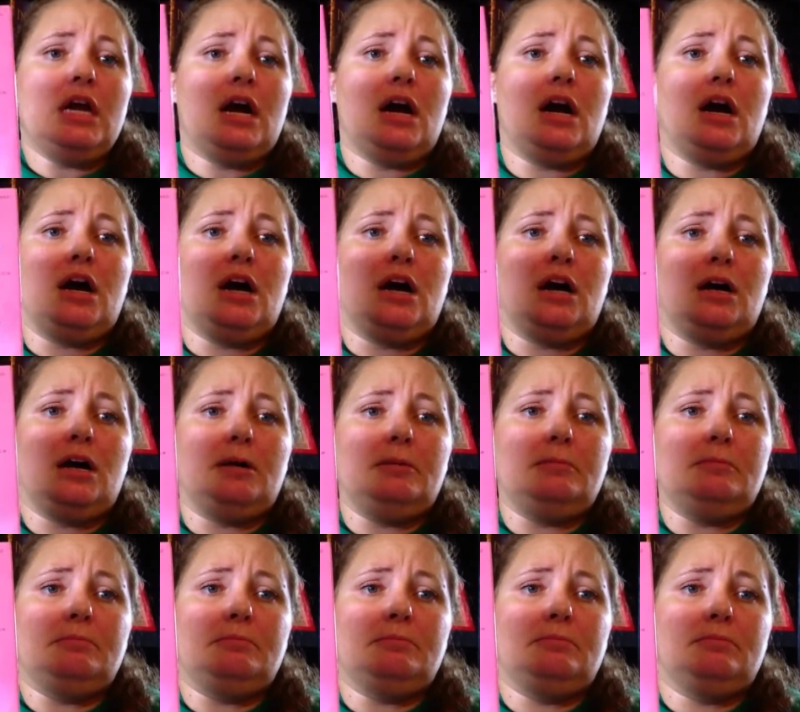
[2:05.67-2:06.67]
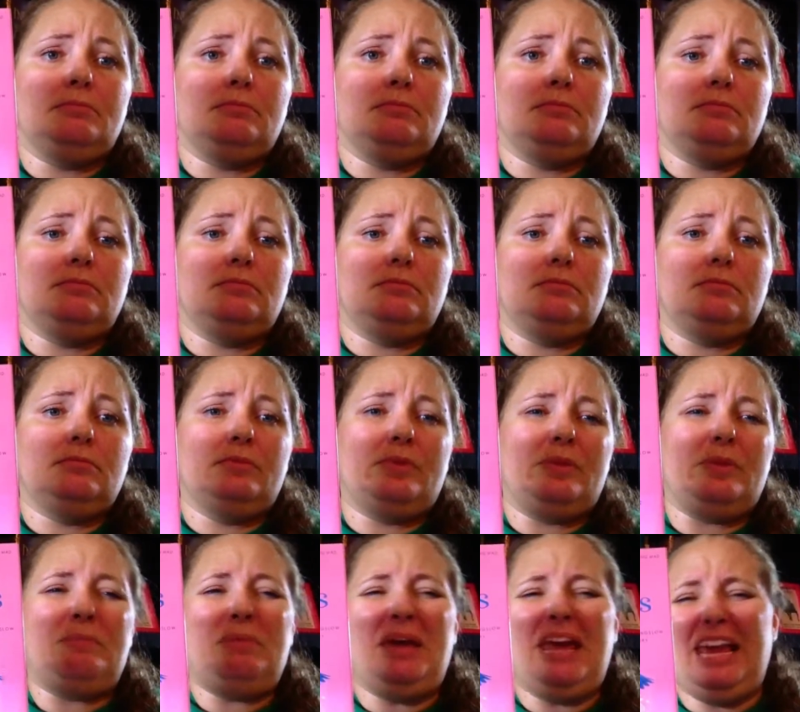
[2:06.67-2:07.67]

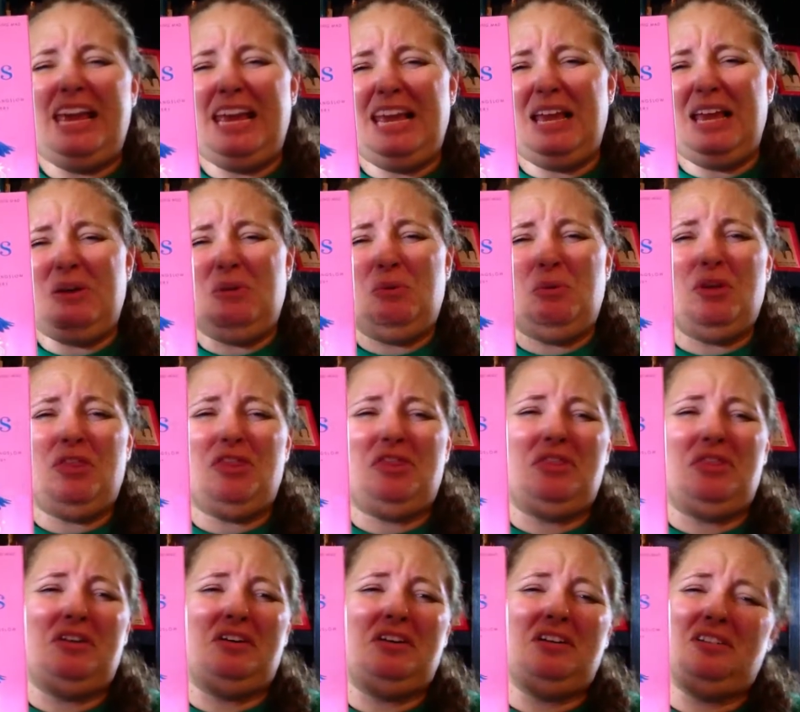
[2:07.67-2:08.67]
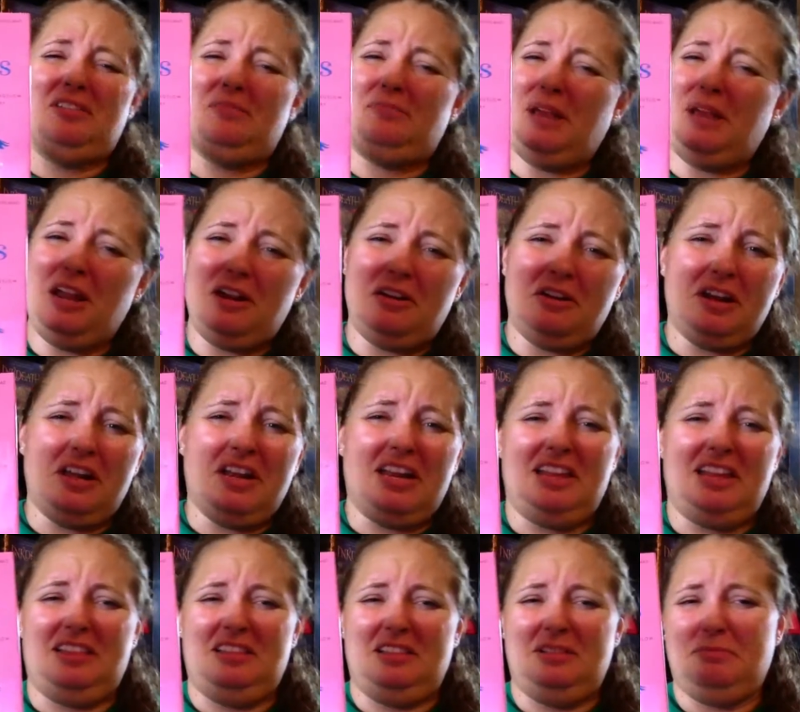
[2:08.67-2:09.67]
The pink with the parrot
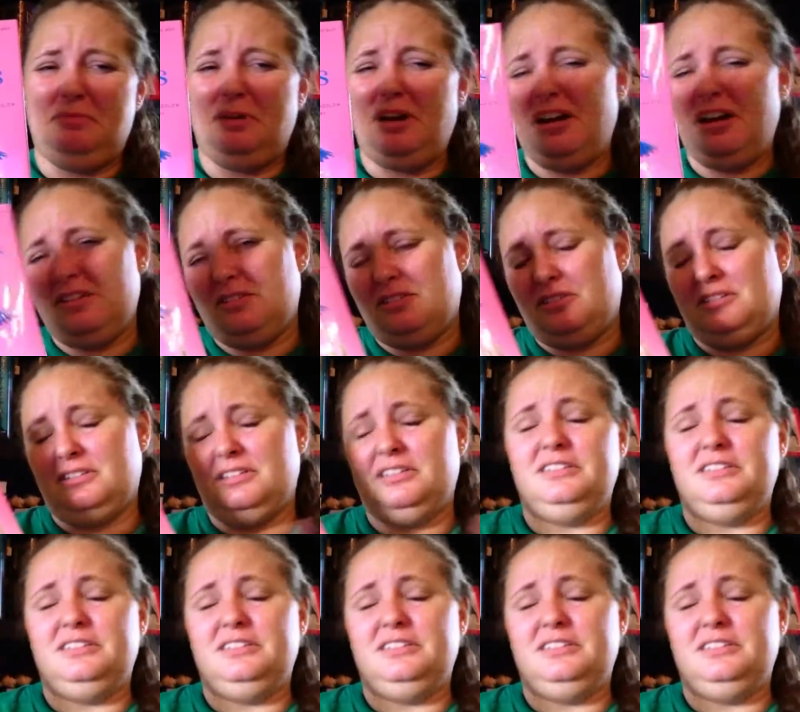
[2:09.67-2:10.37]
and the bottle.